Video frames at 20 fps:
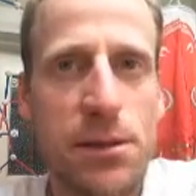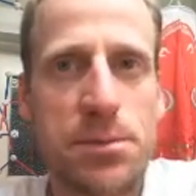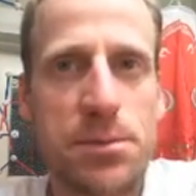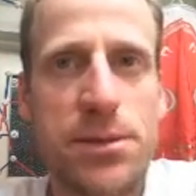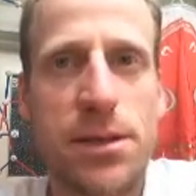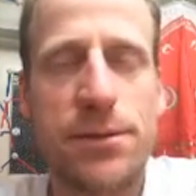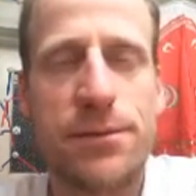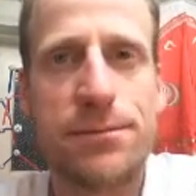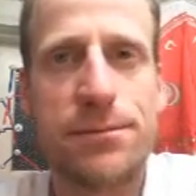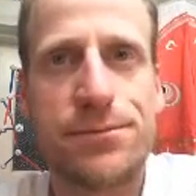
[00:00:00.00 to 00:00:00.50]

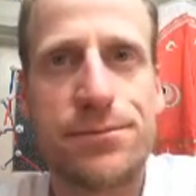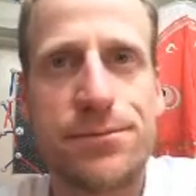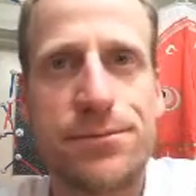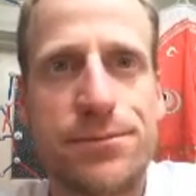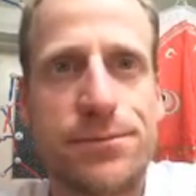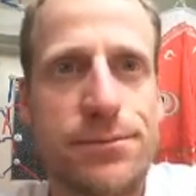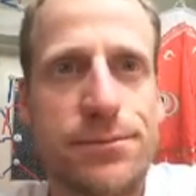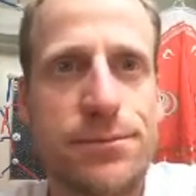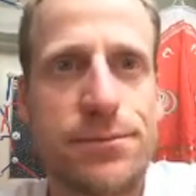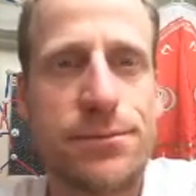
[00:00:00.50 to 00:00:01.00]
Now,
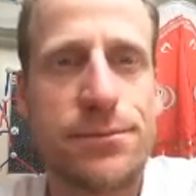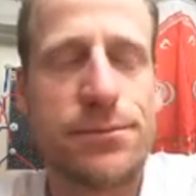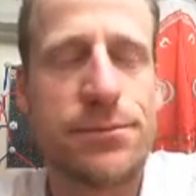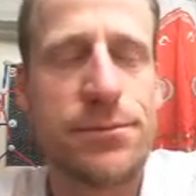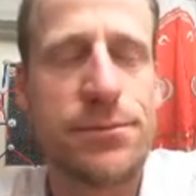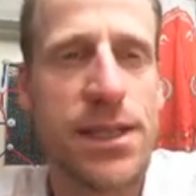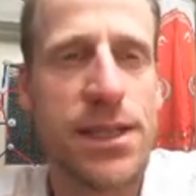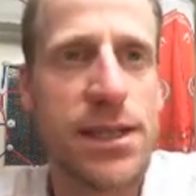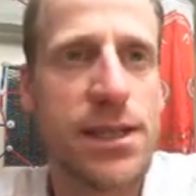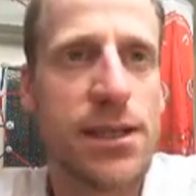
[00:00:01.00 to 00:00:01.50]
importantly,
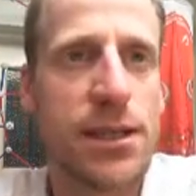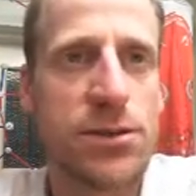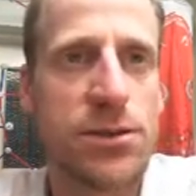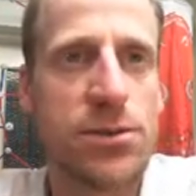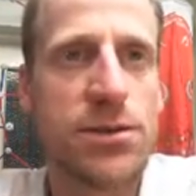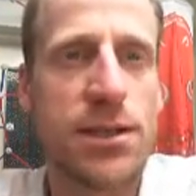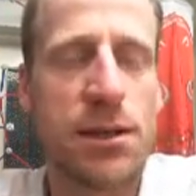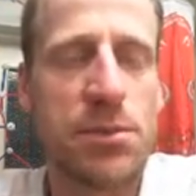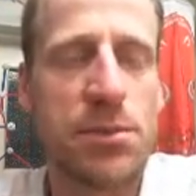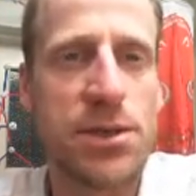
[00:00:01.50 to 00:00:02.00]
this
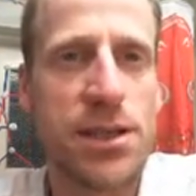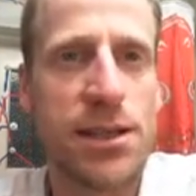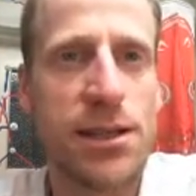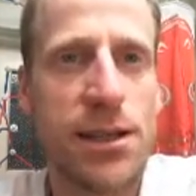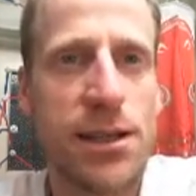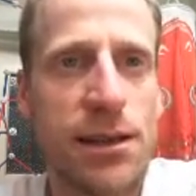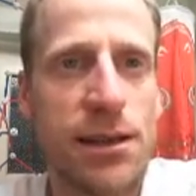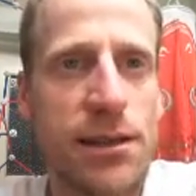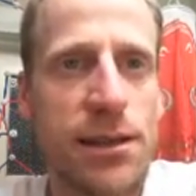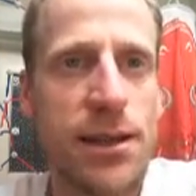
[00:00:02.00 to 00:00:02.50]
isn't a
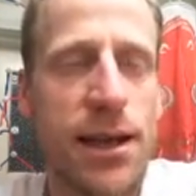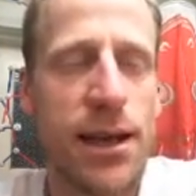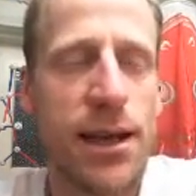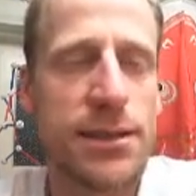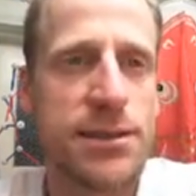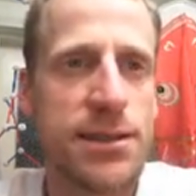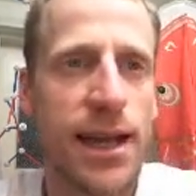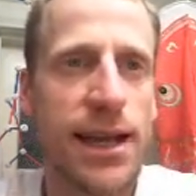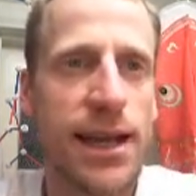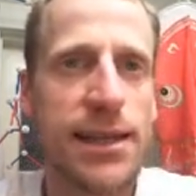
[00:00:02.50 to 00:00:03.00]
unique or
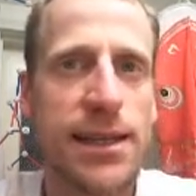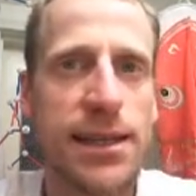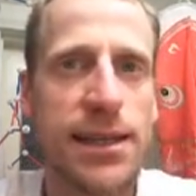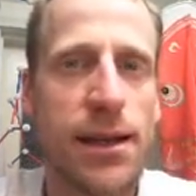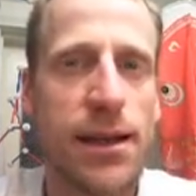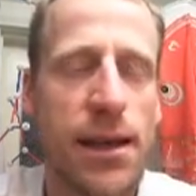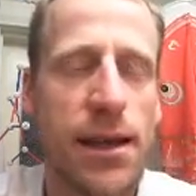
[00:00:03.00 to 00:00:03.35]
best or